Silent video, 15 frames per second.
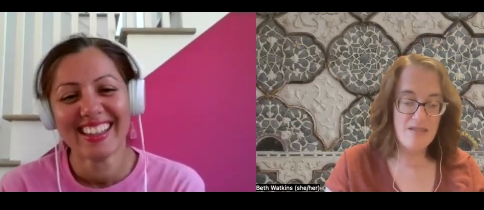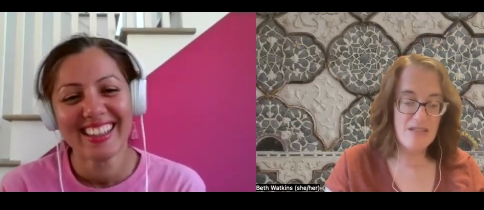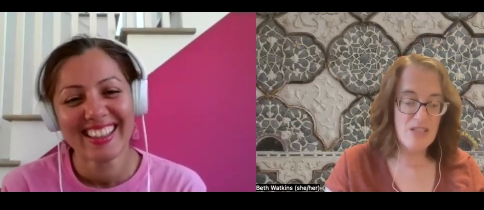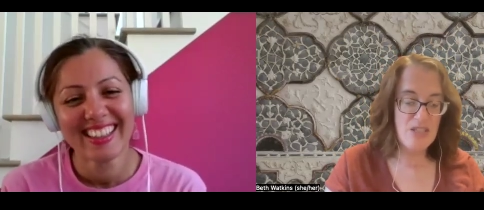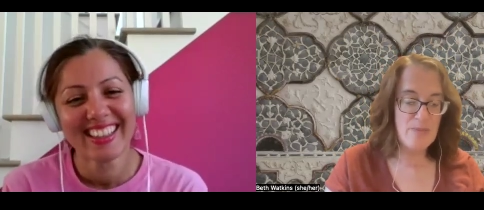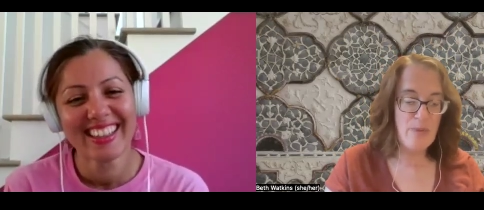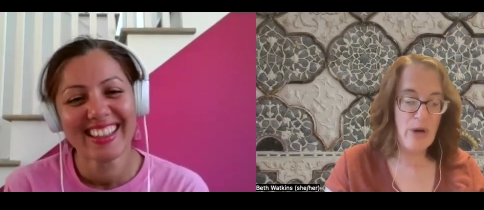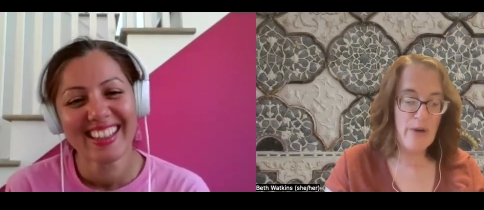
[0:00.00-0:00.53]

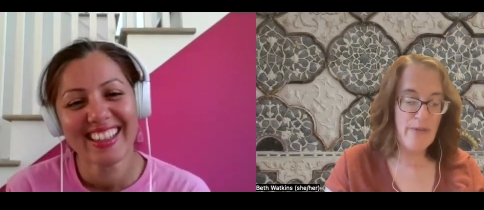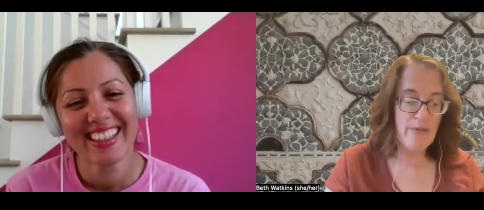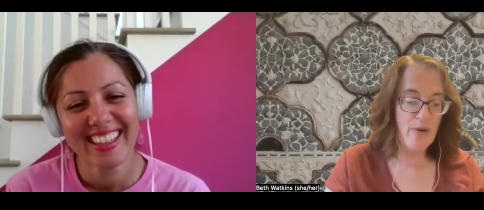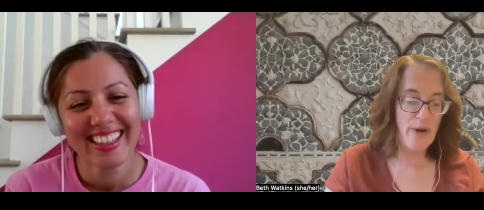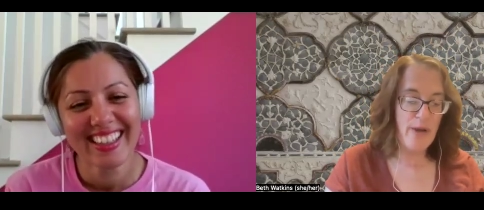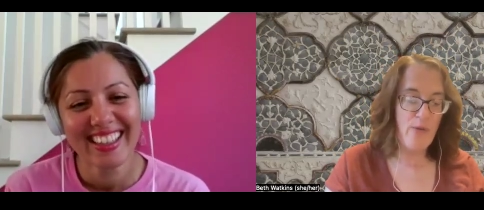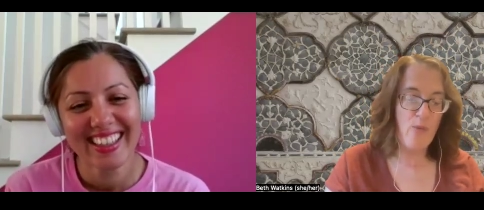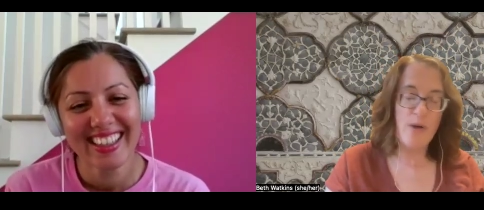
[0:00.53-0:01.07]
Speaker 1: just part of the
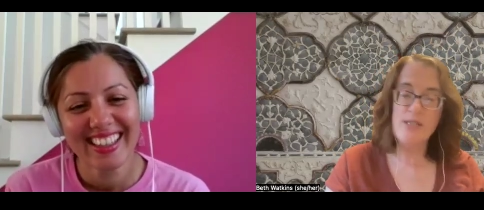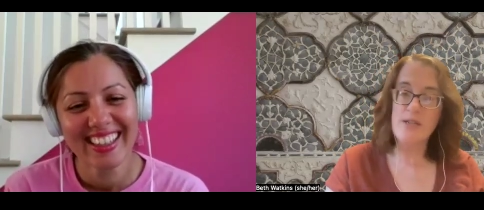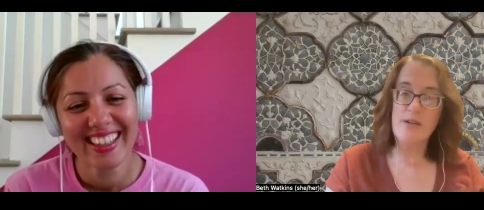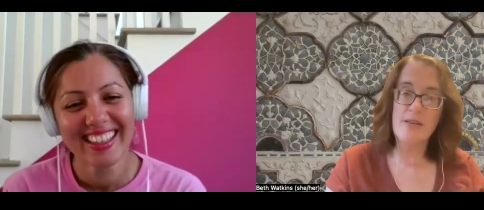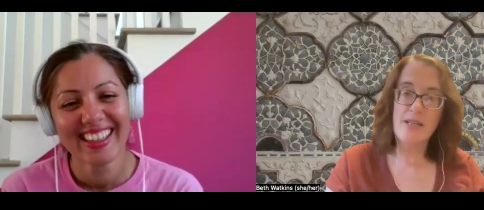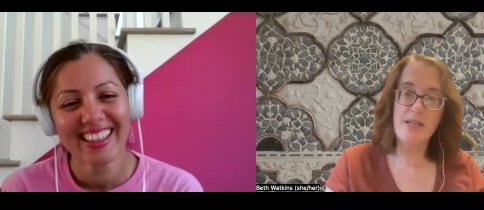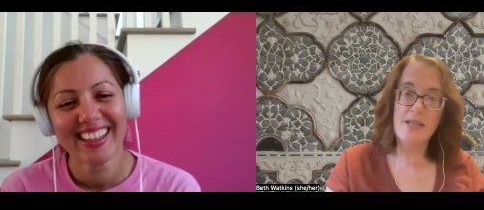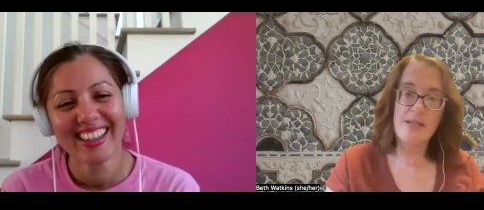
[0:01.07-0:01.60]
great wonder
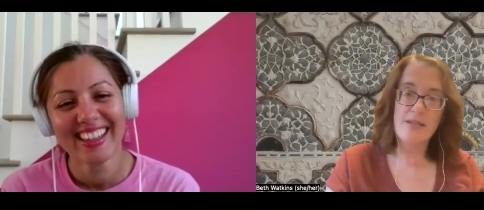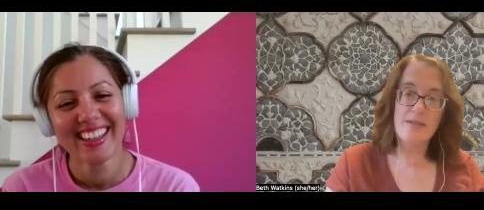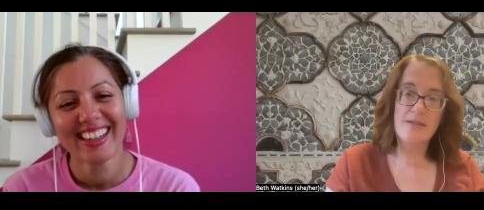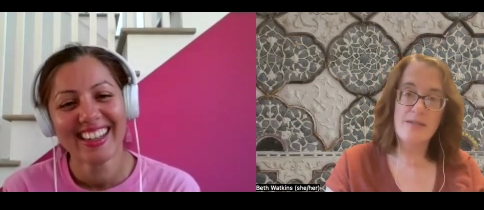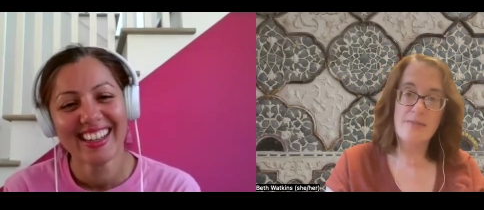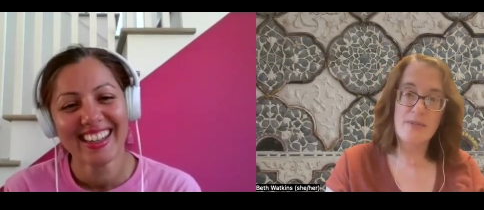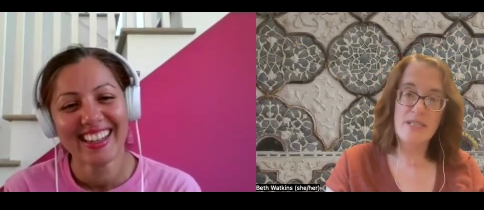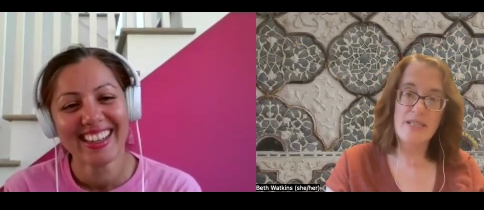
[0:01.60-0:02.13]
that
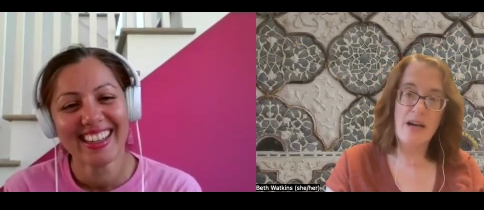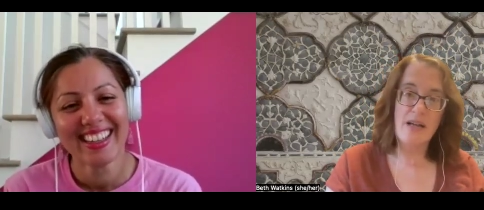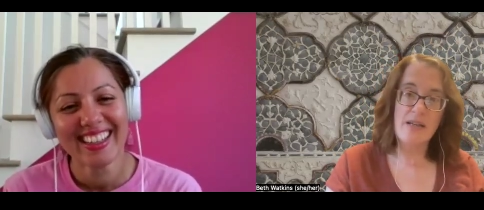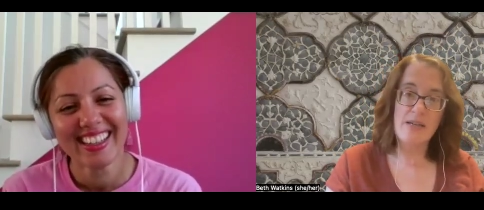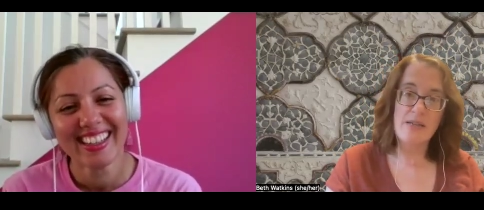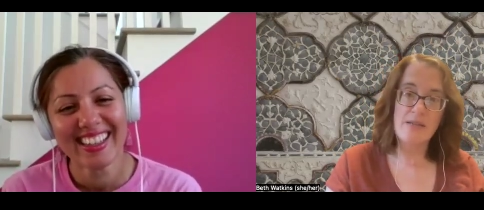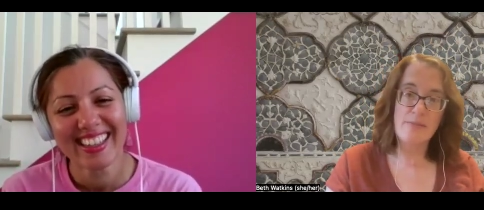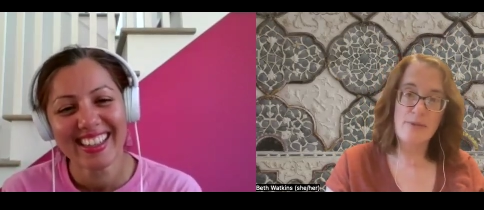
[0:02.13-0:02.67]
is
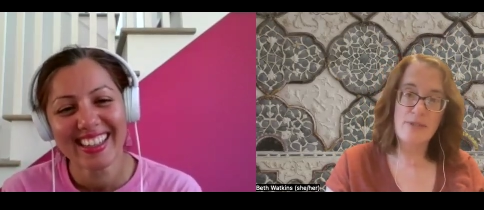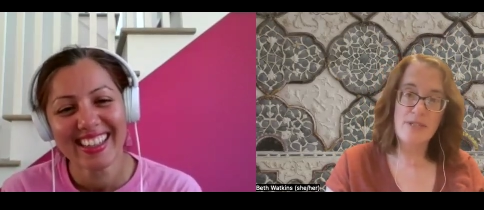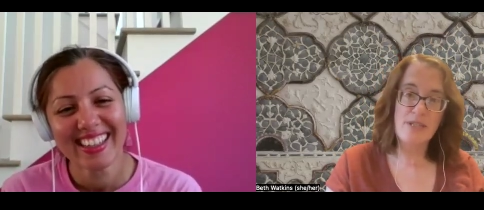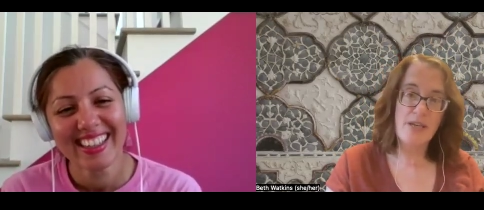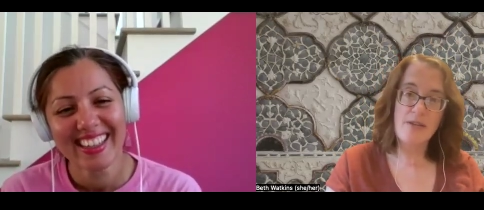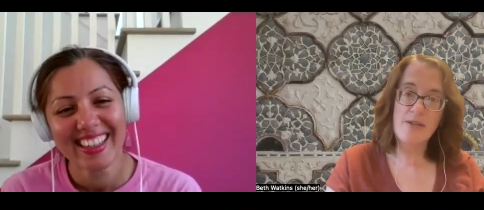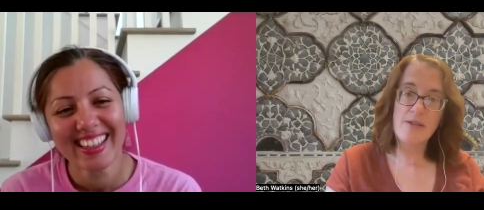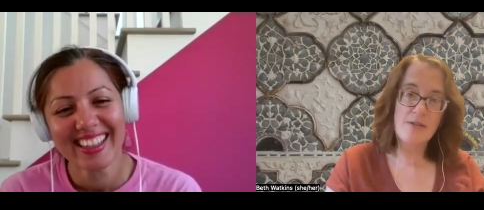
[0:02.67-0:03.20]
masala in
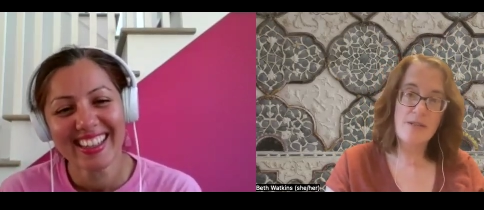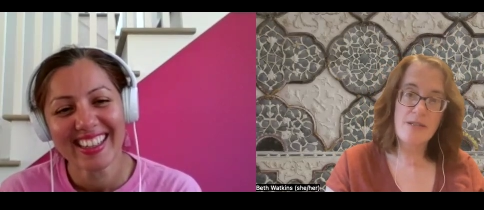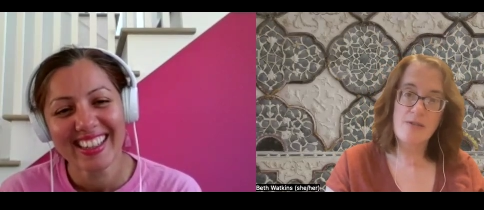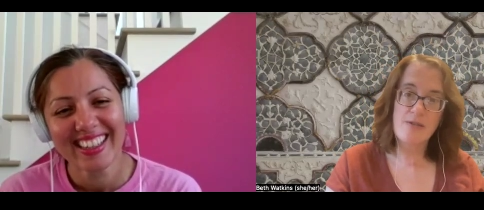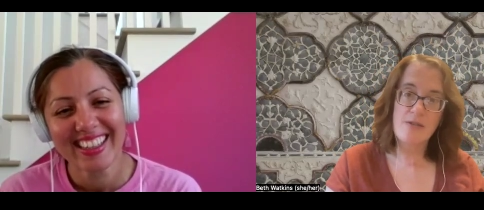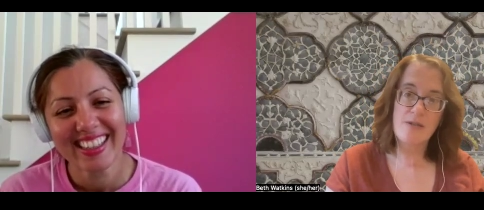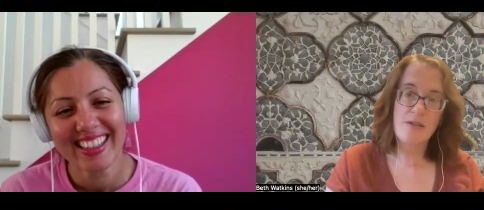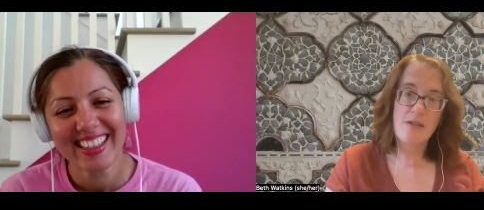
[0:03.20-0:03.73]
particular.
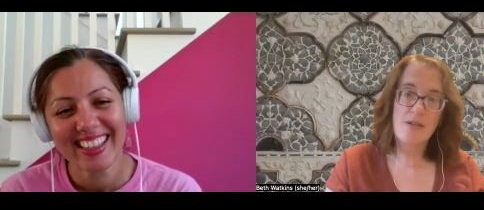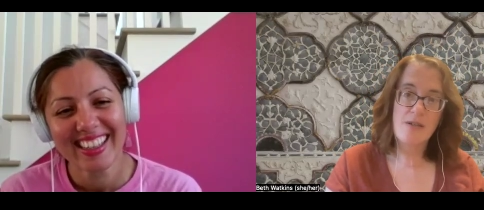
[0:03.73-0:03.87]
So